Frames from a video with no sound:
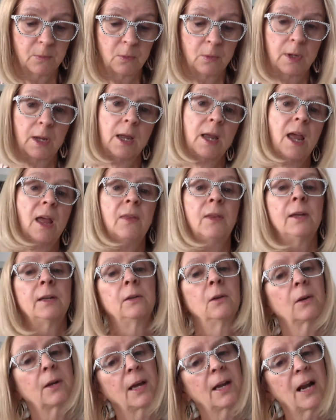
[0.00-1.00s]
Okay, and
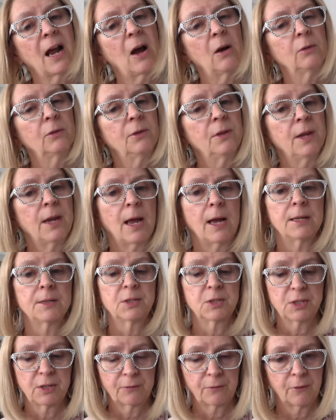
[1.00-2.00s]
then look at how do the
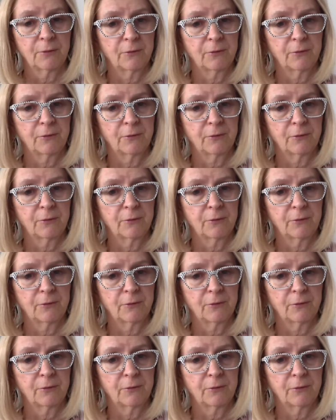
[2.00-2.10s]
ads differ